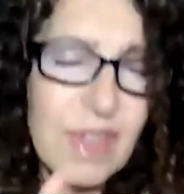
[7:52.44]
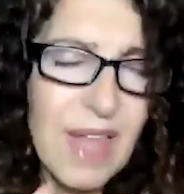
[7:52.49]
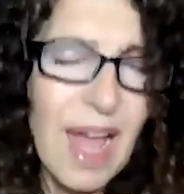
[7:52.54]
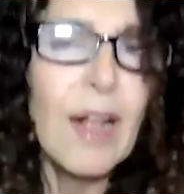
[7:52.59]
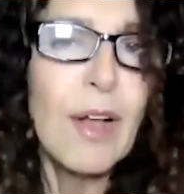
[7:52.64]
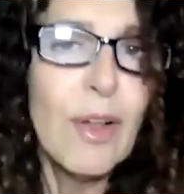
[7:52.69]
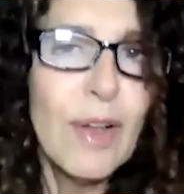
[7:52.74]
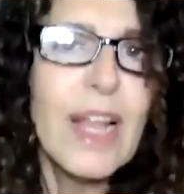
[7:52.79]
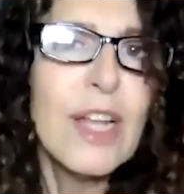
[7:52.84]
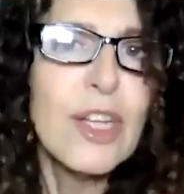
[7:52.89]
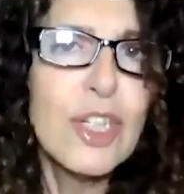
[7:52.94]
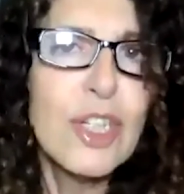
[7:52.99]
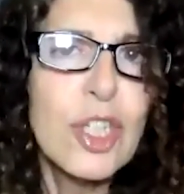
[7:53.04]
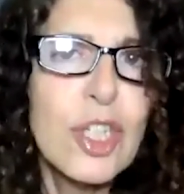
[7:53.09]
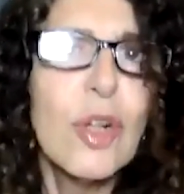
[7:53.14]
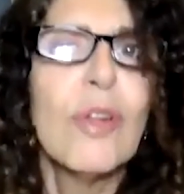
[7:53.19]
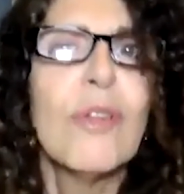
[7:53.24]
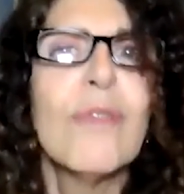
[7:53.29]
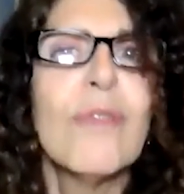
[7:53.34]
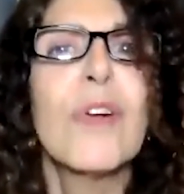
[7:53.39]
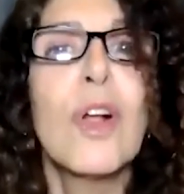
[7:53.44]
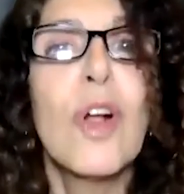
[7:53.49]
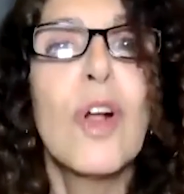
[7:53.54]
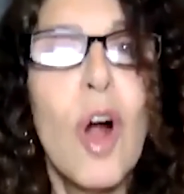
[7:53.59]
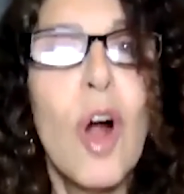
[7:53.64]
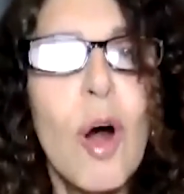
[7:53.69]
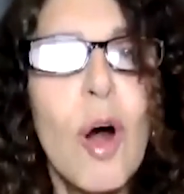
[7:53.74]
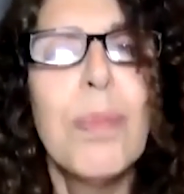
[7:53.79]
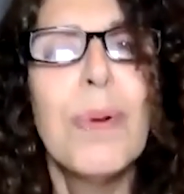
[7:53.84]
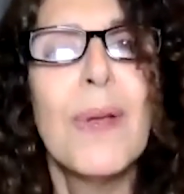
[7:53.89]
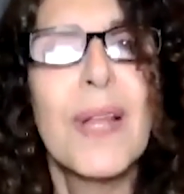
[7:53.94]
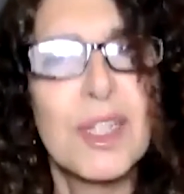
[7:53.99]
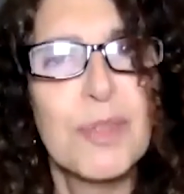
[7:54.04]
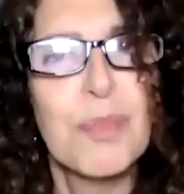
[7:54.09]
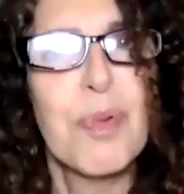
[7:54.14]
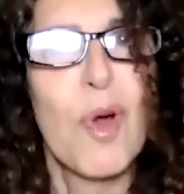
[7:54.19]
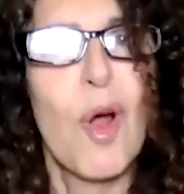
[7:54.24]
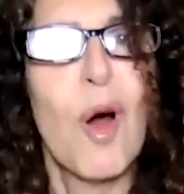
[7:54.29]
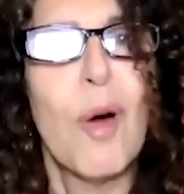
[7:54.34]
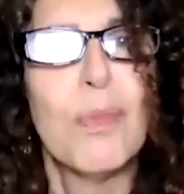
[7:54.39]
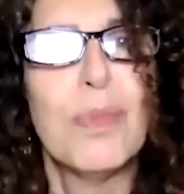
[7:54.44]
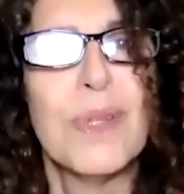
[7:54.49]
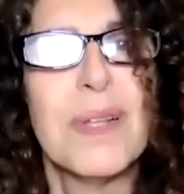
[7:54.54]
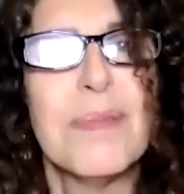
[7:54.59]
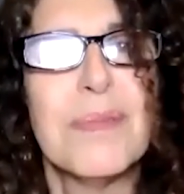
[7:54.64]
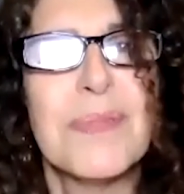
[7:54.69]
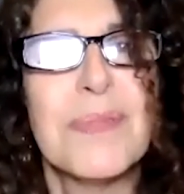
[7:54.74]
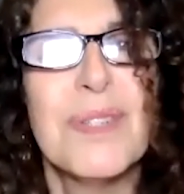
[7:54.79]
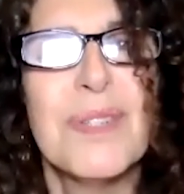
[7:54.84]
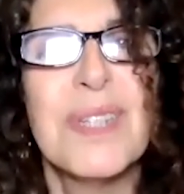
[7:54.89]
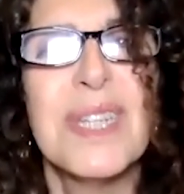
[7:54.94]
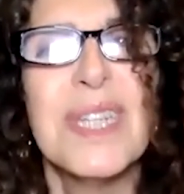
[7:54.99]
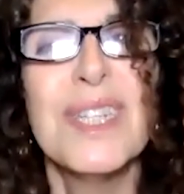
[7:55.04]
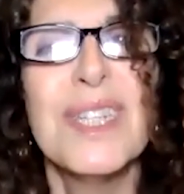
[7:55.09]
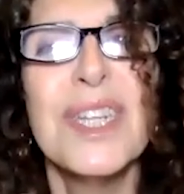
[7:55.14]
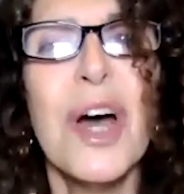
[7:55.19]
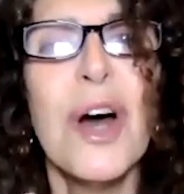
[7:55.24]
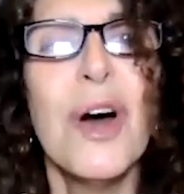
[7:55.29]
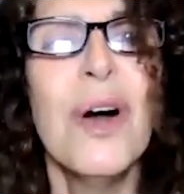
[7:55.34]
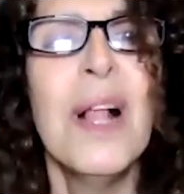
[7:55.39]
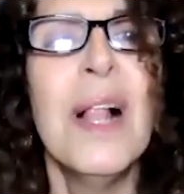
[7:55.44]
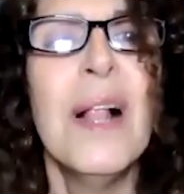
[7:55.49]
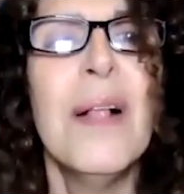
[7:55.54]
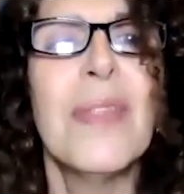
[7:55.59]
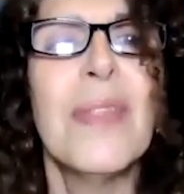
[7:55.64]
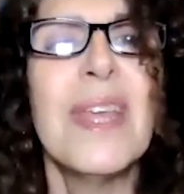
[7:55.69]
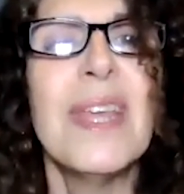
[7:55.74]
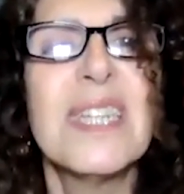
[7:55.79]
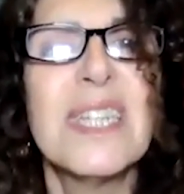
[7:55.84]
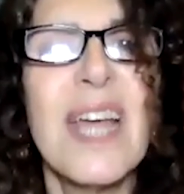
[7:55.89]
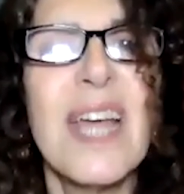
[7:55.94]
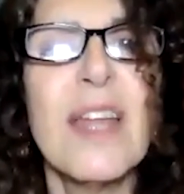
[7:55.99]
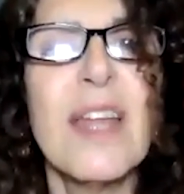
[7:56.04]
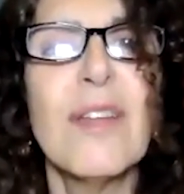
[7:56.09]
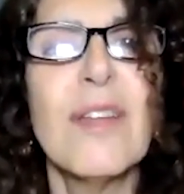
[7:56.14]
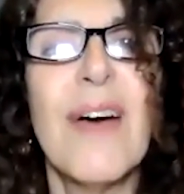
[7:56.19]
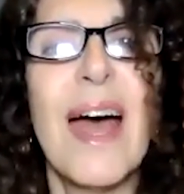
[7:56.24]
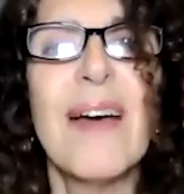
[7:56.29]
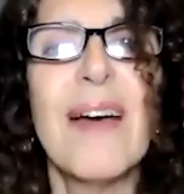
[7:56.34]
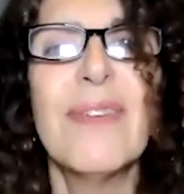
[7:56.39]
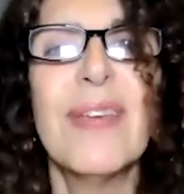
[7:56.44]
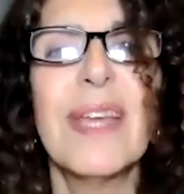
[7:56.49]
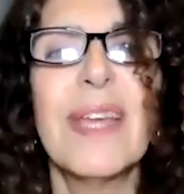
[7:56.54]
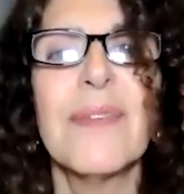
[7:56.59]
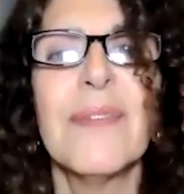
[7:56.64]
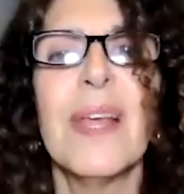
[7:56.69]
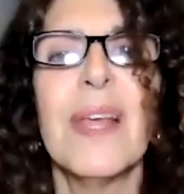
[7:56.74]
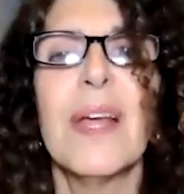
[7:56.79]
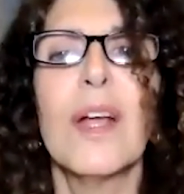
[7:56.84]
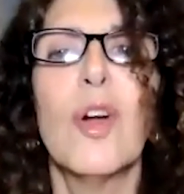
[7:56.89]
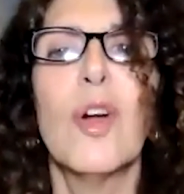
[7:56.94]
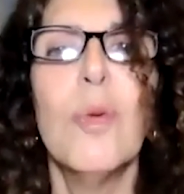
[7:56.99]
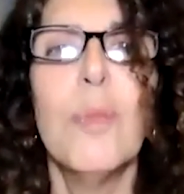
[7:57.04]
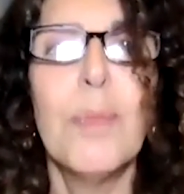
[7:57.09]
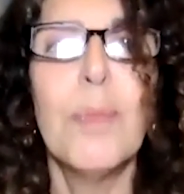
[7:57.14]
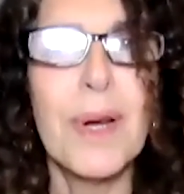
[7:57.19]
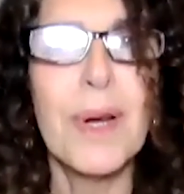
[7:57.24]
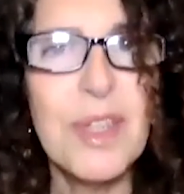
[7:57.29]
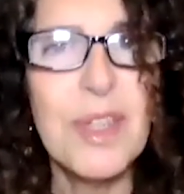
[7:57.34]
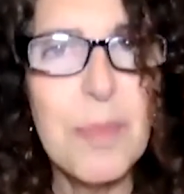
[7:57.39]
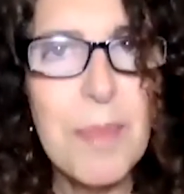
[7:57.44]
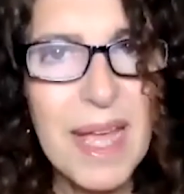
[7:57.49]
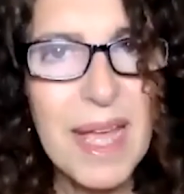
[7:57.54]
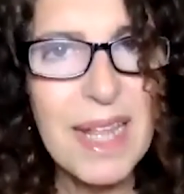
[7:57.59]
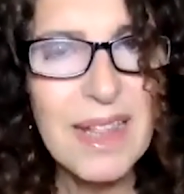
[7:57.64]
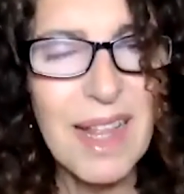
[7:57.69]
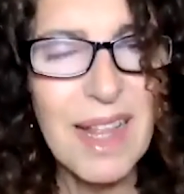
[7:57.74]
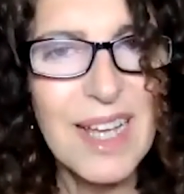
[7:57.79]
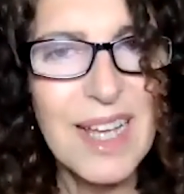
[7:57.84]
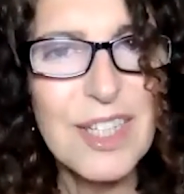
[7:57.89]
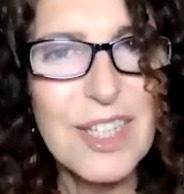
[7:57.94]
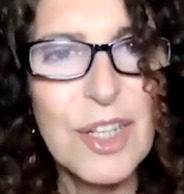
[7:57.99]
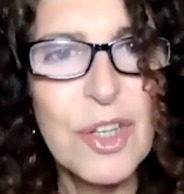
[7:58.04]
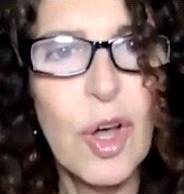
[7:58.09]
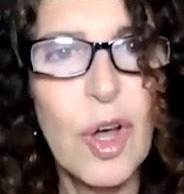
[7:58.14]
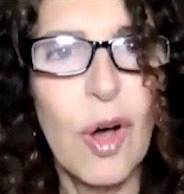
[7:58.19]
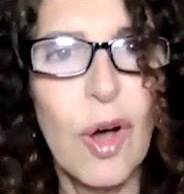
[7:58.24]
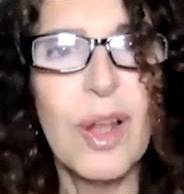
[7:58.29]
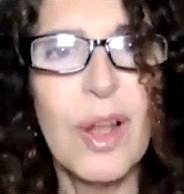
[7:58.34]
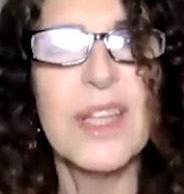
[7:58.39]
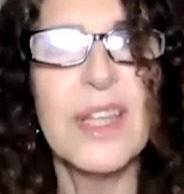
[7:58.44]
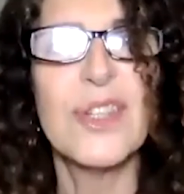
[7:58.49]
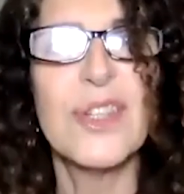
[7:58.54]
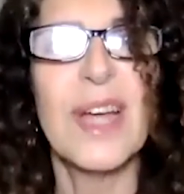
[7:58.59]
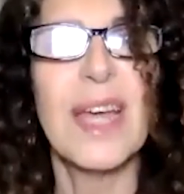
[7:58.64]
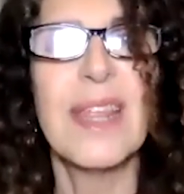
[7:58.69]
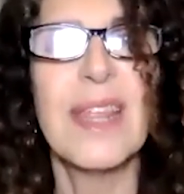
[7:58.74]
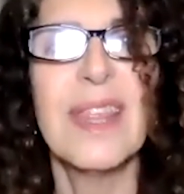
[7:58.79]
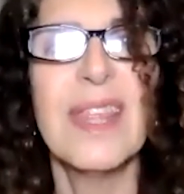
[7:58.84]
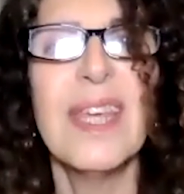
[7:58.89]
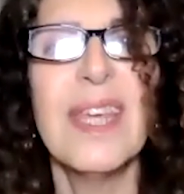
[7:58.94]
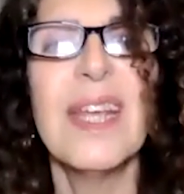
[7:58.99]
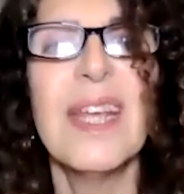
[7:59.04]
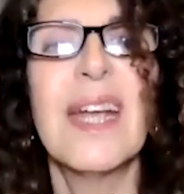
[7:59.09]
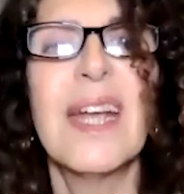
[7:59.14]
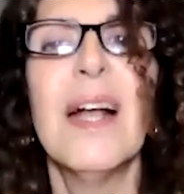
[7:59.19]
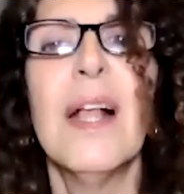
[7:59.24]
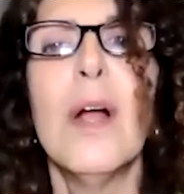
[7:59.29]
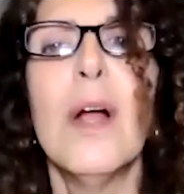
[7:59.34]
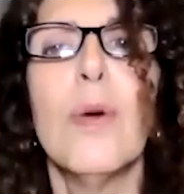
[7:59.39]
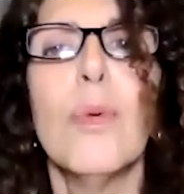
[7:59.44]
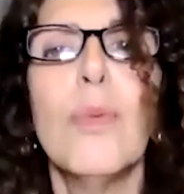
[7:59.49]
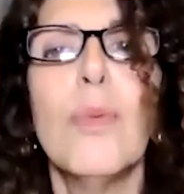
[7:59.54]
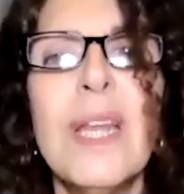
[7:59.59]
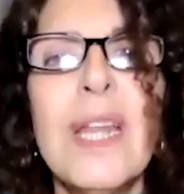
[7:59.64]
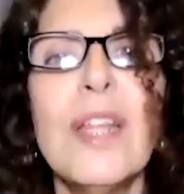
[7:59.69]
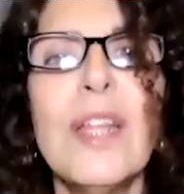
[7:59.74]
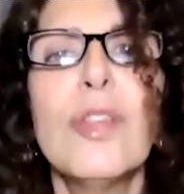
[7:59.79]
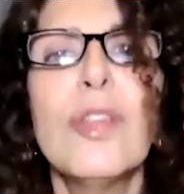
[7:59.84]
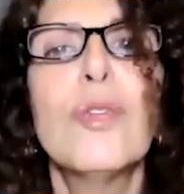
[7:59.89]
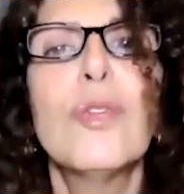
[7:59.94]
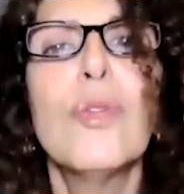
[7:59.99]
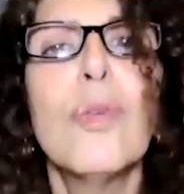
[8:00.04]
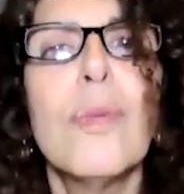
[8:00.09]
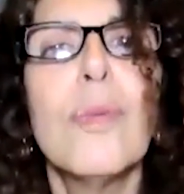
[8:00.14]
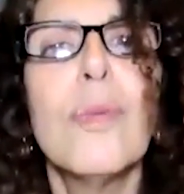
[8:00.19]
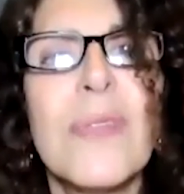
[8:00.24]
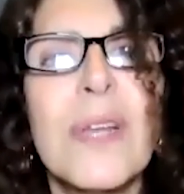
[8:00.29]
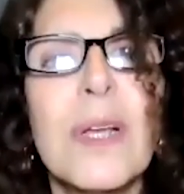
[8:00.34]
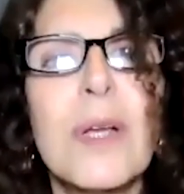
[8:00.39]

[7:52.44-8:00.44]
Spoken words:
tackle and solve complex problems, you see. So instead of having compartmentalized knowledge, I think we need to